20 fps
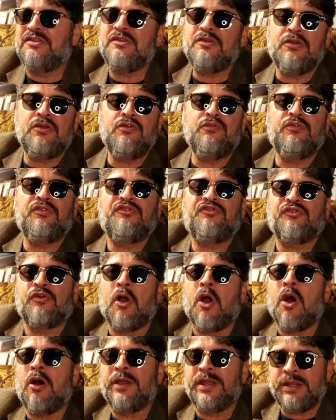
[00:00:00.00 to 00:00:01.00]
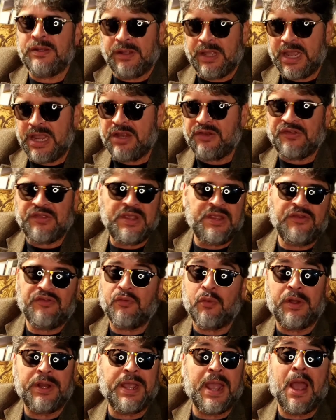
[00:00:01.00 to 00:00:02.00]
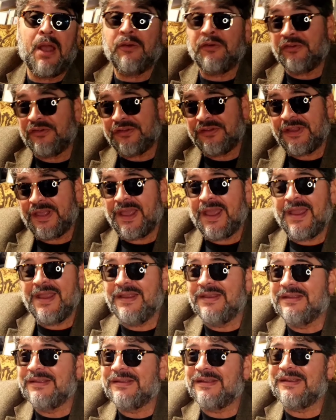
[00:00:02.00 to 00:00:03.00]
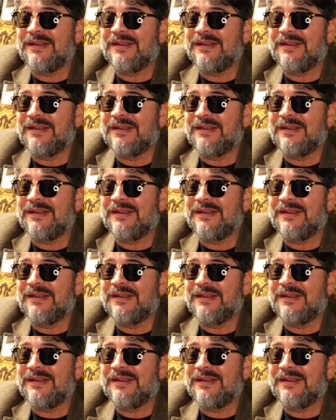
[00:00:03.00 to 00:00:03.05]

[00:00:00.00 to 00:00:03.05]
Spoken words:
dude was drawing 18, 20 hours a day,